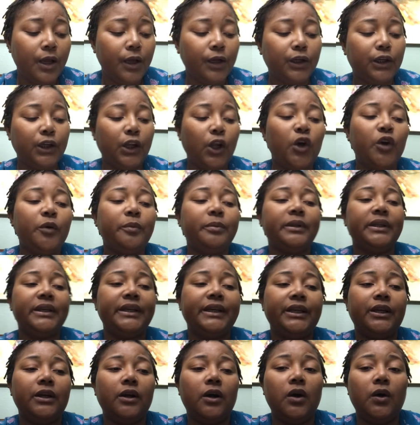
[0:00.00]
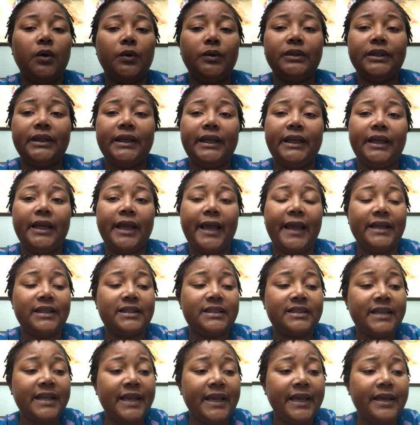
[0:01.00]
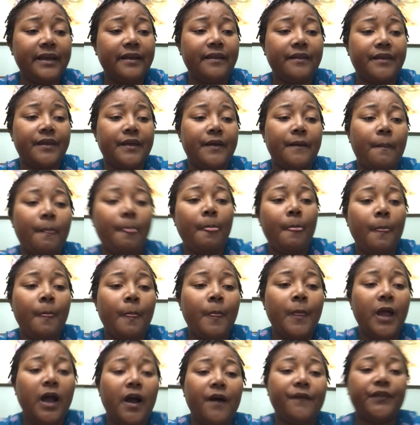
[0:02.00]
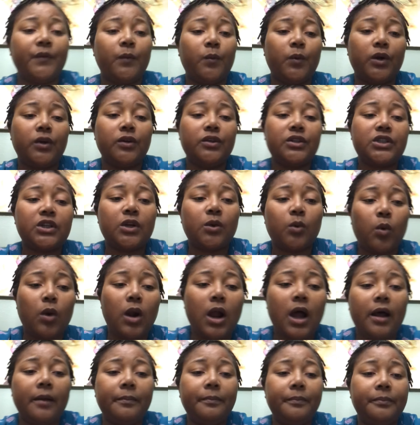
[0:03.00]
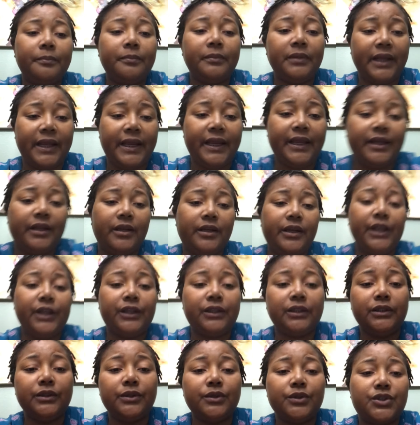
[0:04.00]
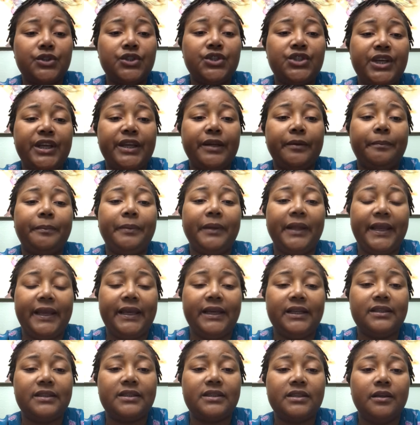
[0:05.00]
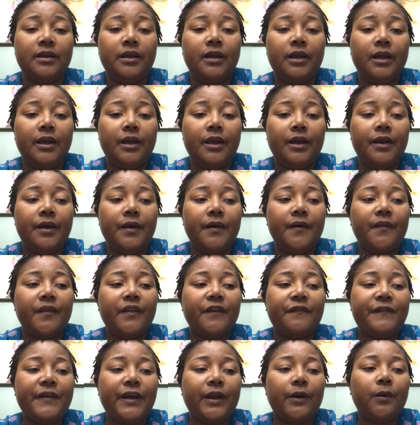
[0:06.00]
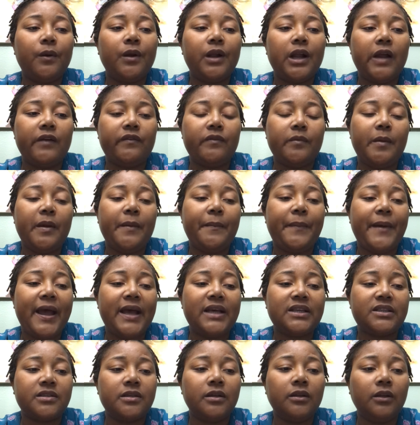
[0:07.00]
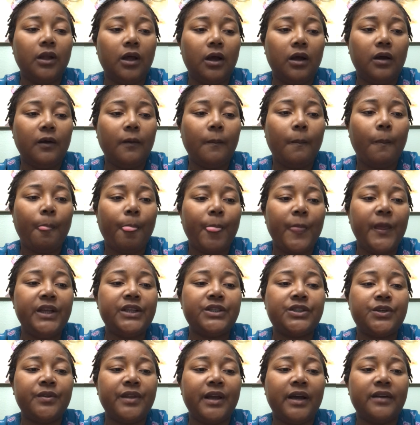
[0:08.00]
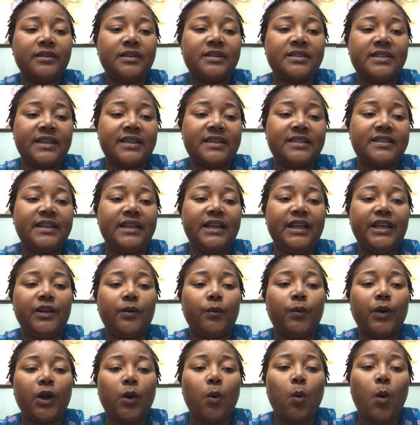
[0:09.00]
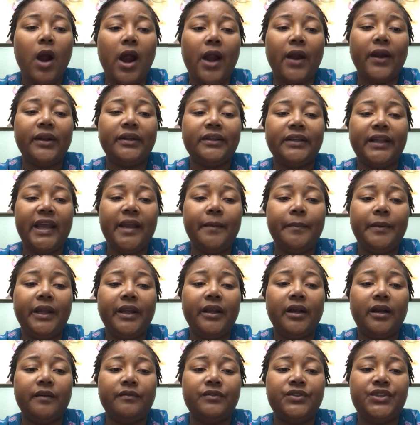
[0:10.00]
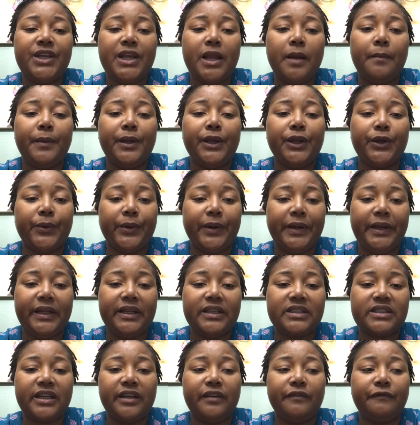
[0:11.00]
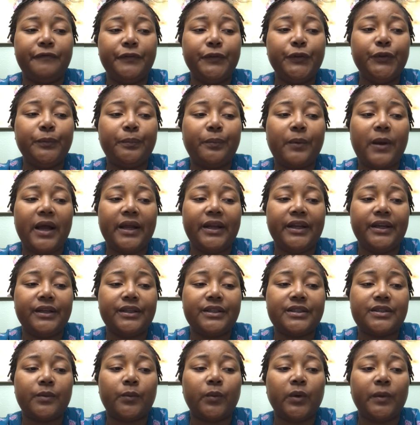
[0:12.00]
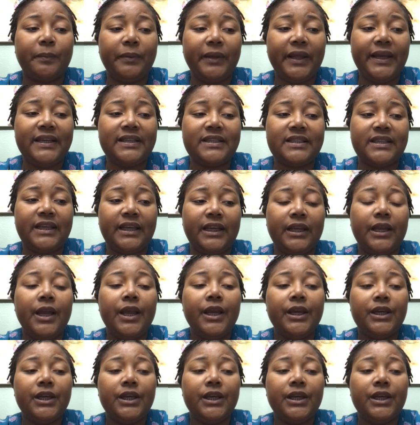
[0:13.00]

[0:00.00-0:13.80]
Globally, only a tenth of the world's crop land includes GM plants. The federal government passed a law in 2016 requiring labeling of GM ingredients in food products, replacing